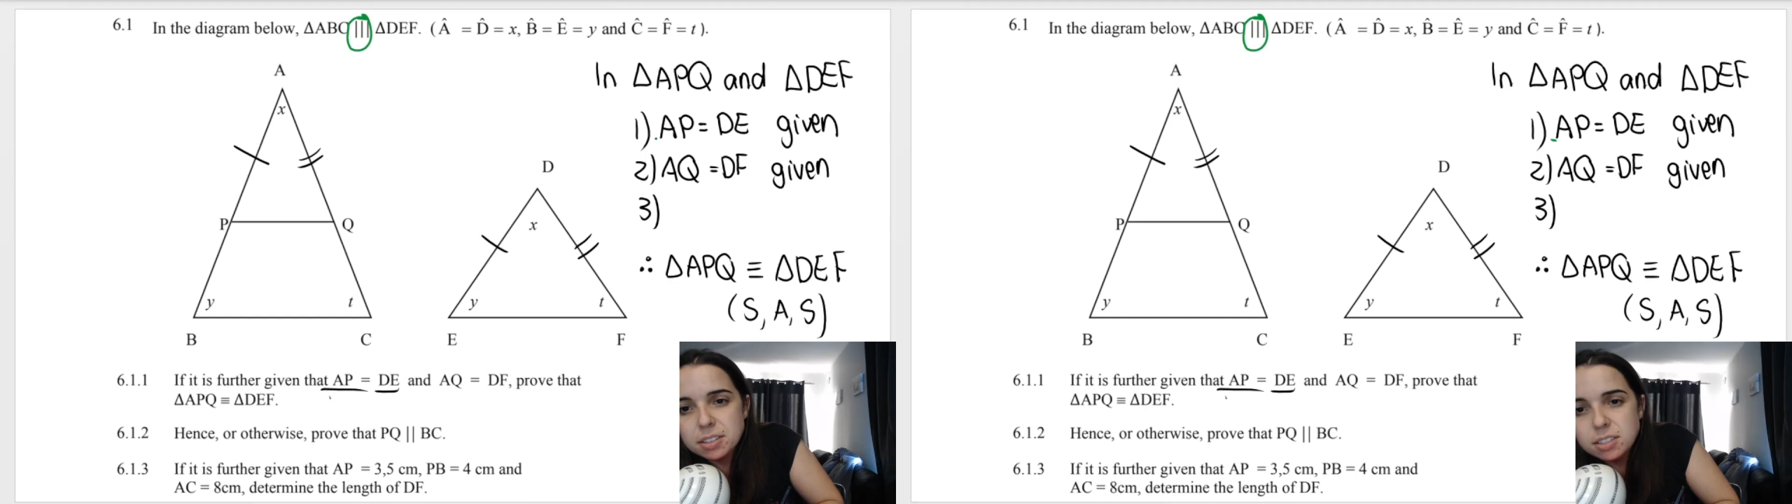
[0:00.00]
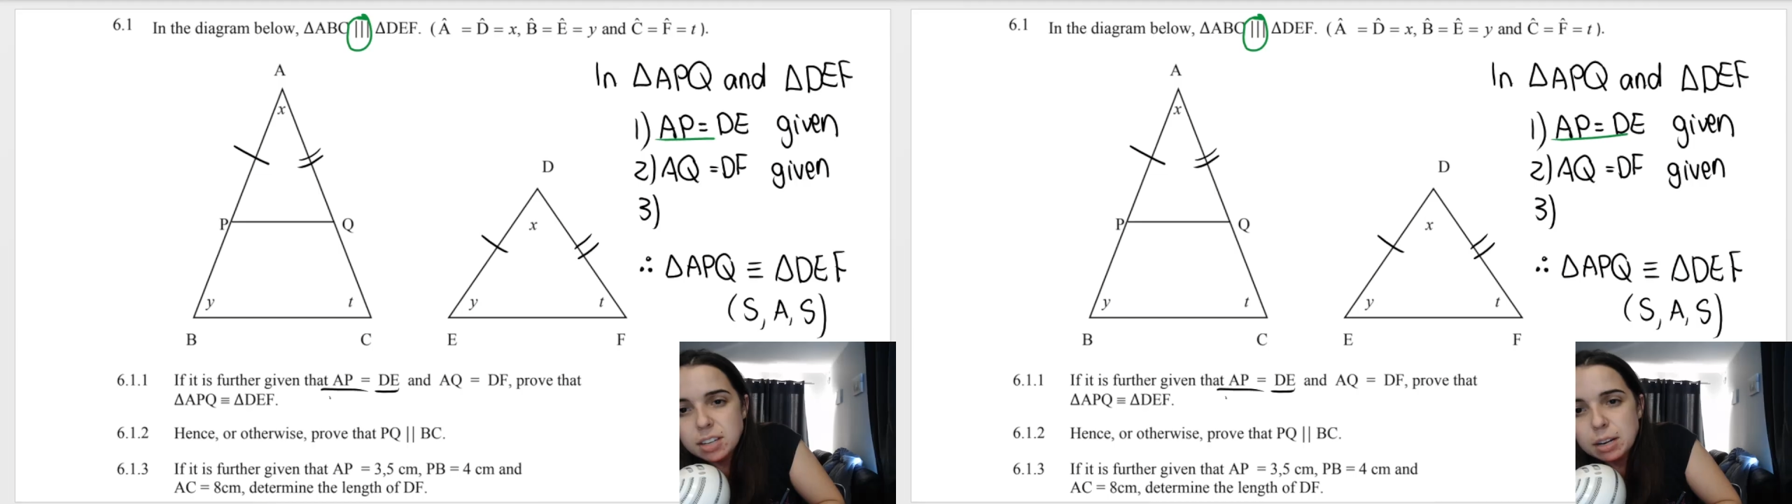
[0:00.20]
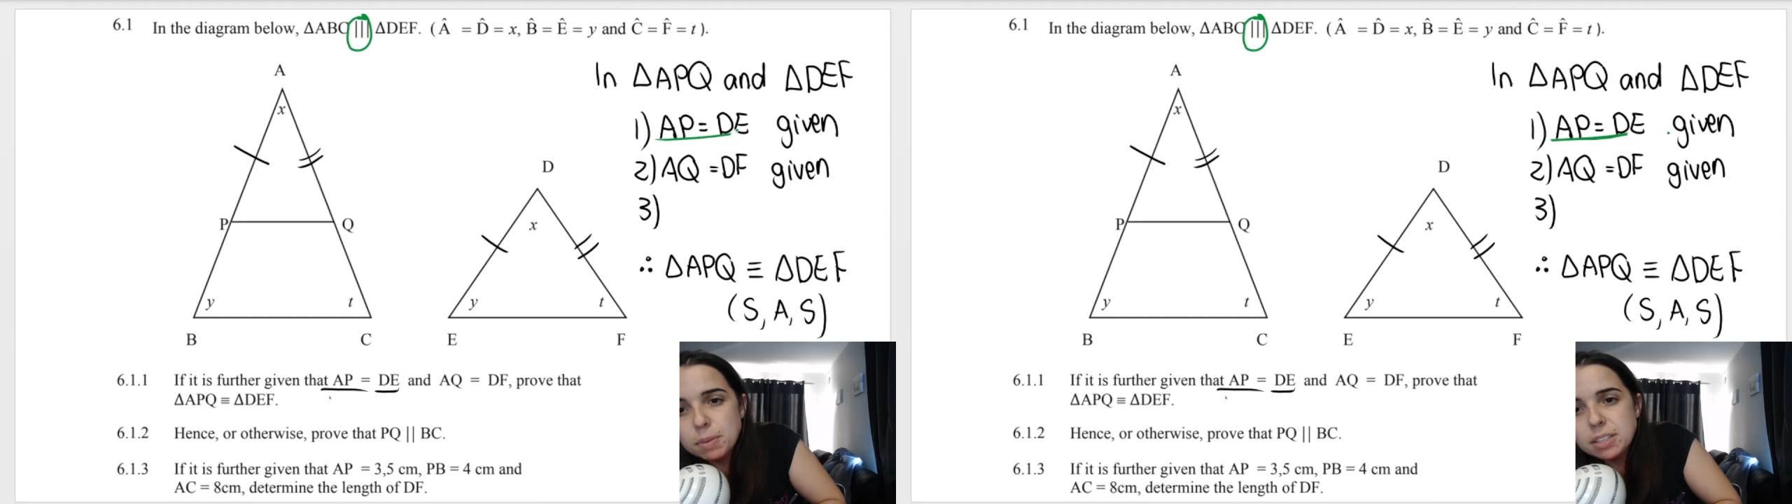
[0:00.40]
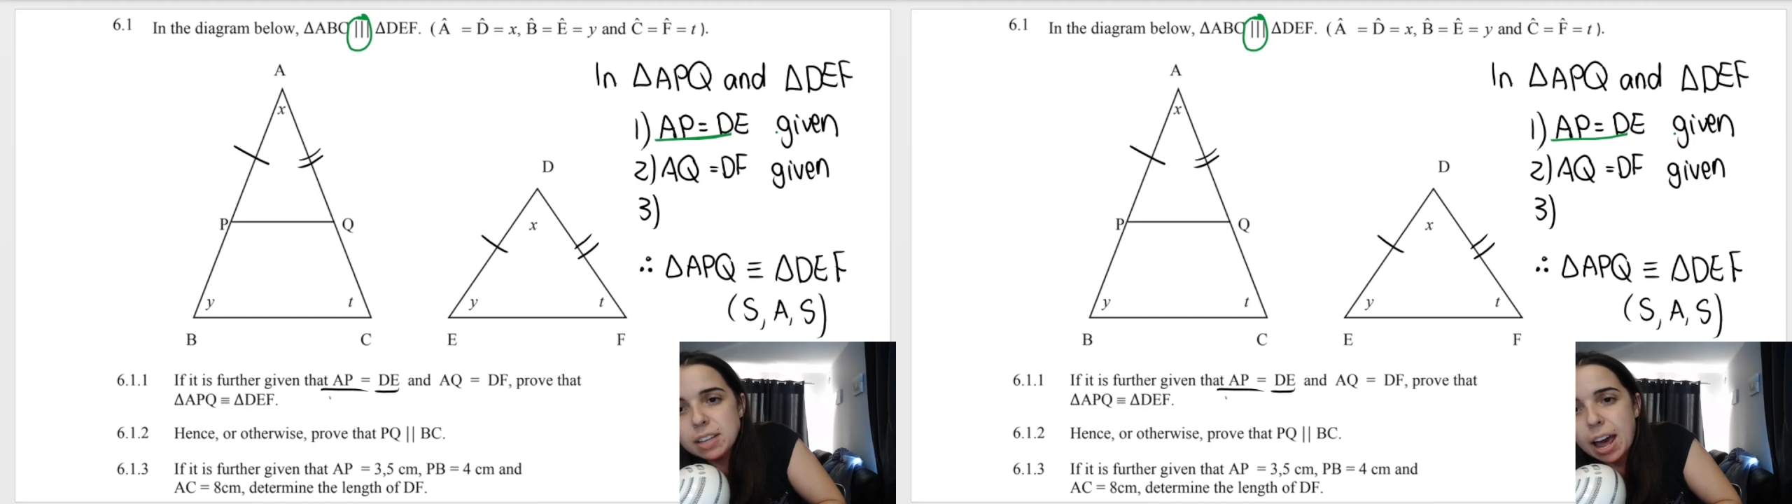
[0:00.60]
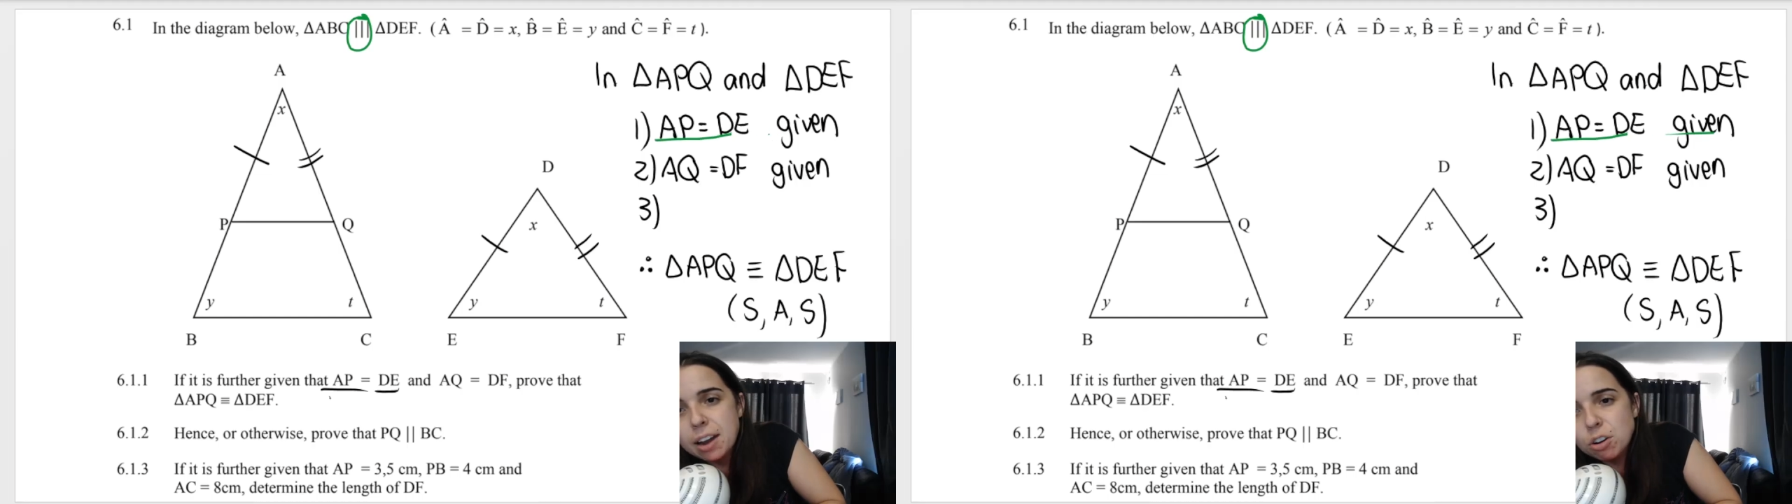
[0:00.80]
statement
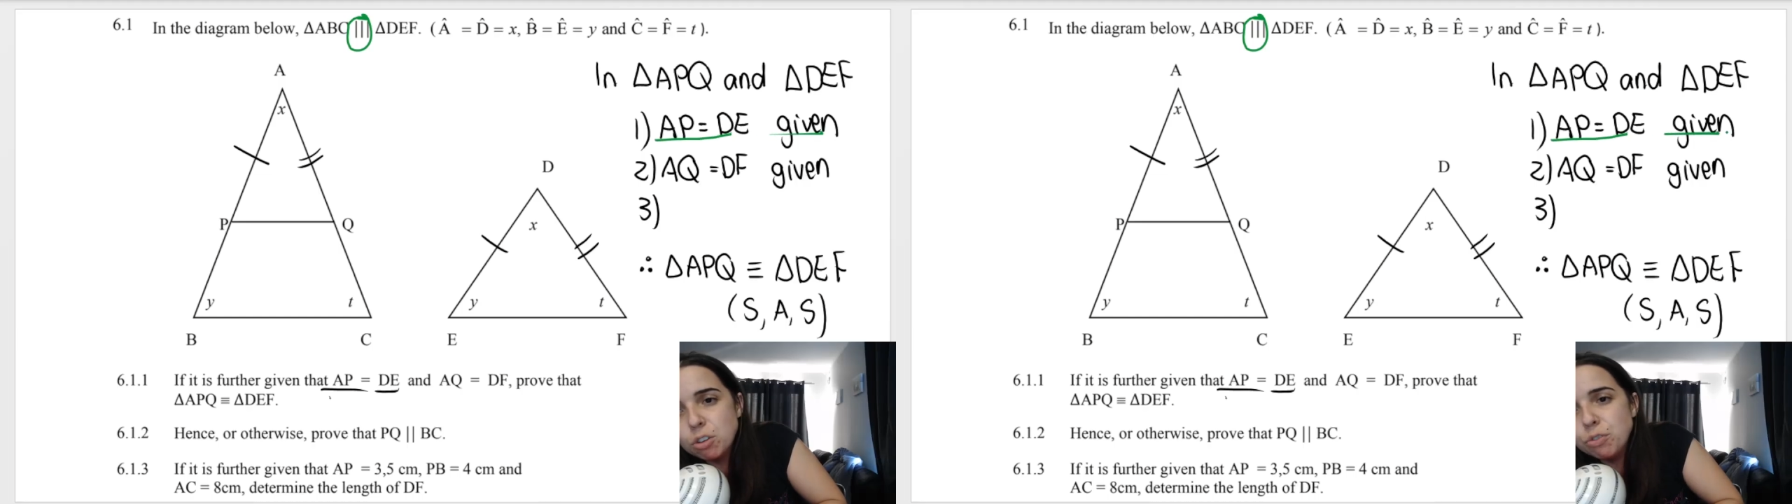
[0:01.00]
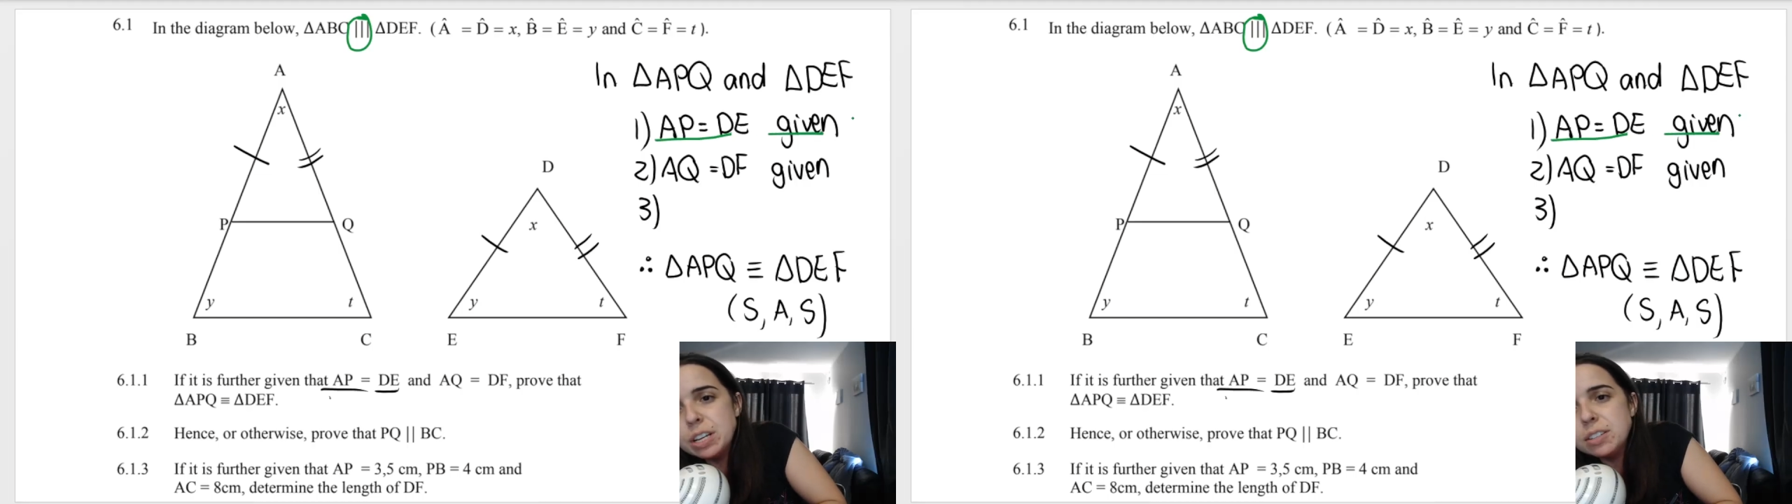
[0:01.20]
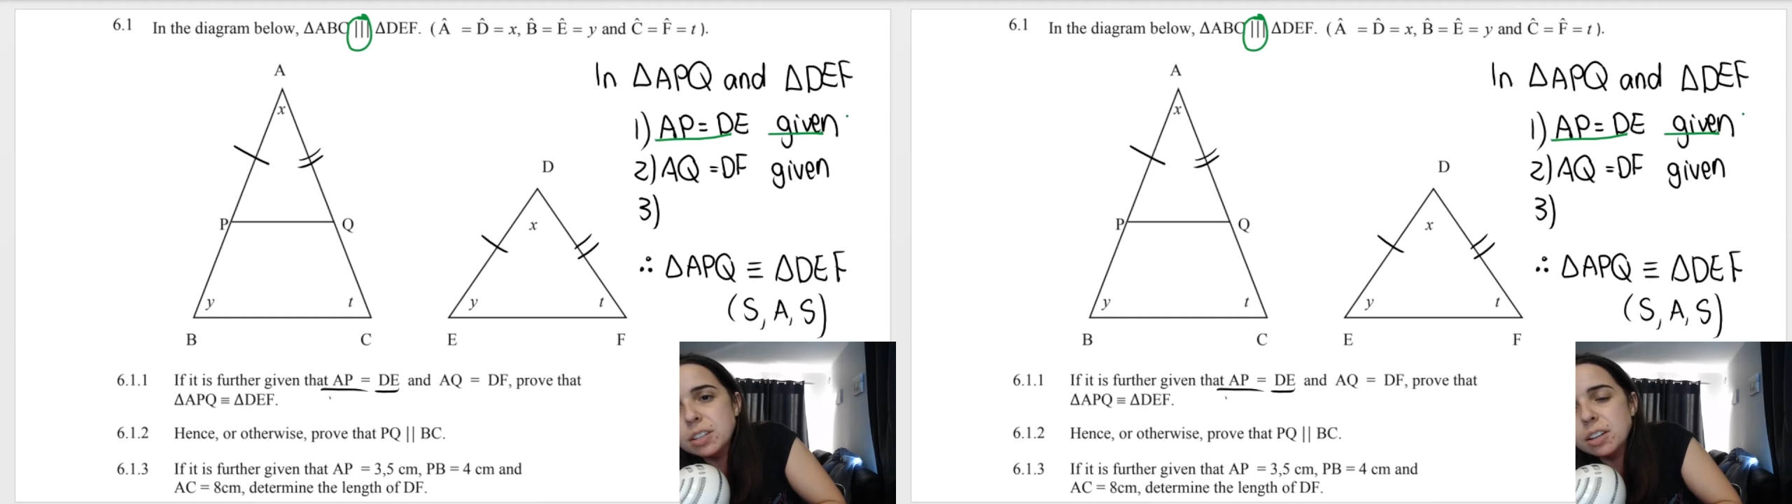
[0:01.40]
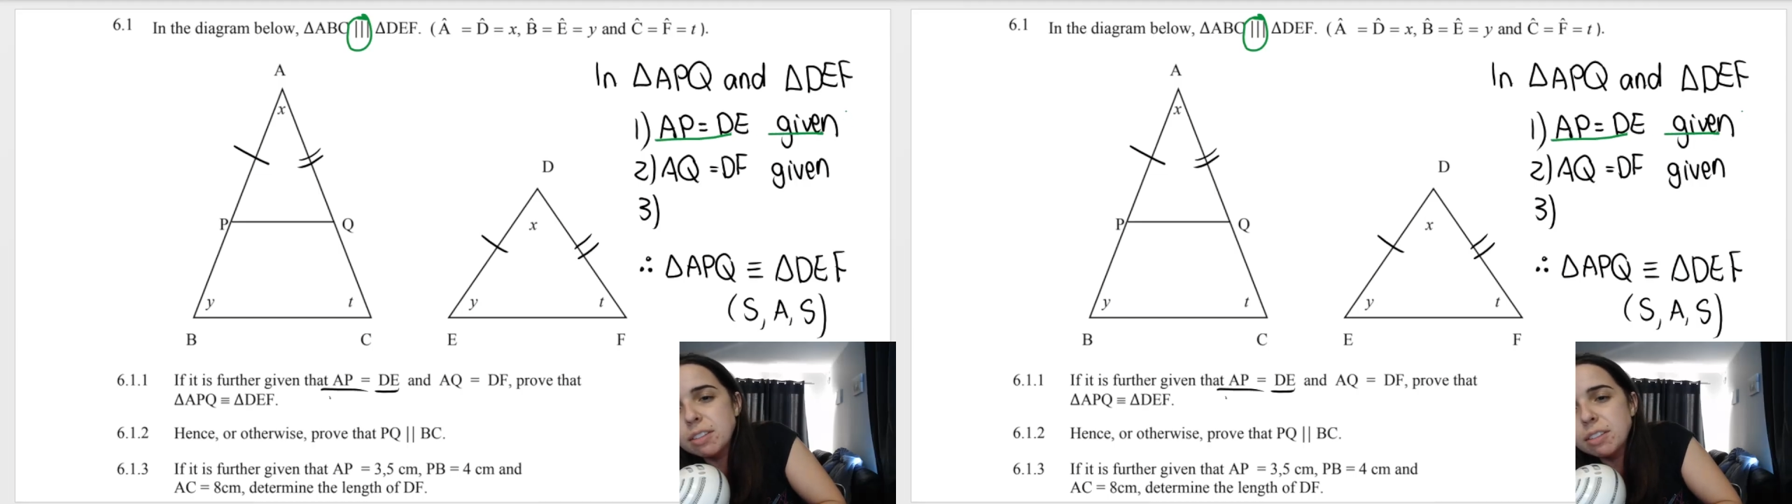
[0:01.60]
and a reason.